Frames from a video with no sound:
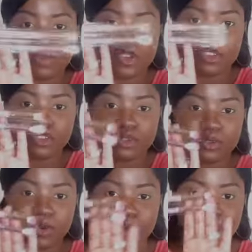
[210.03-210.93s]
brush
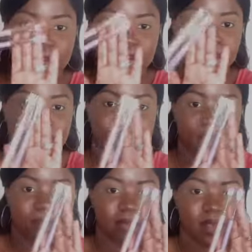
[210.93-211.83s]
duo.
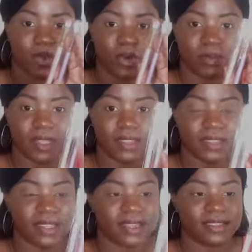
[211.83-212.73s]
I hope my
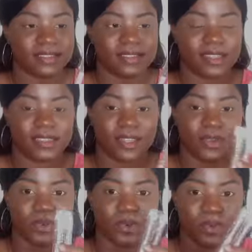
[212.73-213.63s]
light is not
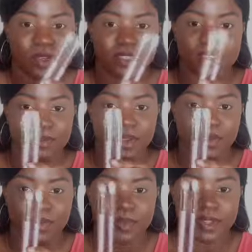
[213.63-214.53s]
like washing them
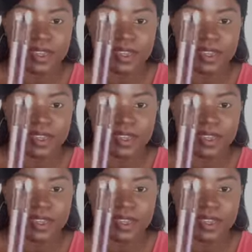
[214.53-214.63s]
out,